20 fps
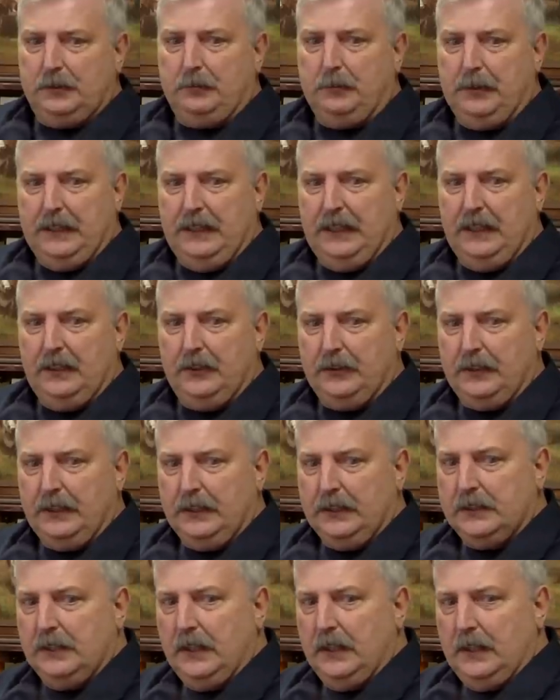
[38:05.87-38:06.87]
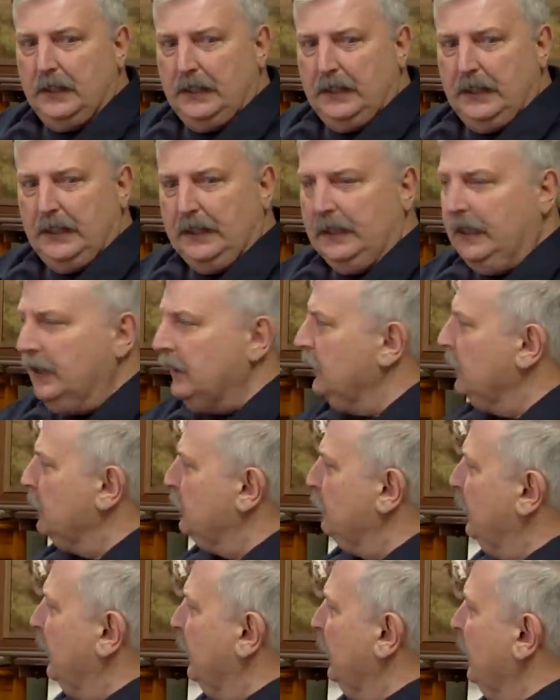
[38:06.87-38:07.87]
so many other things. Yeah, that looks
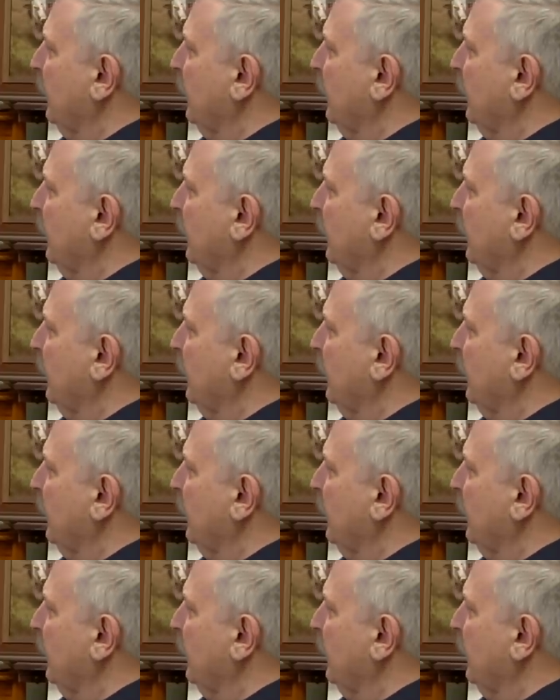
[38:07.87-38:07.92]
pretty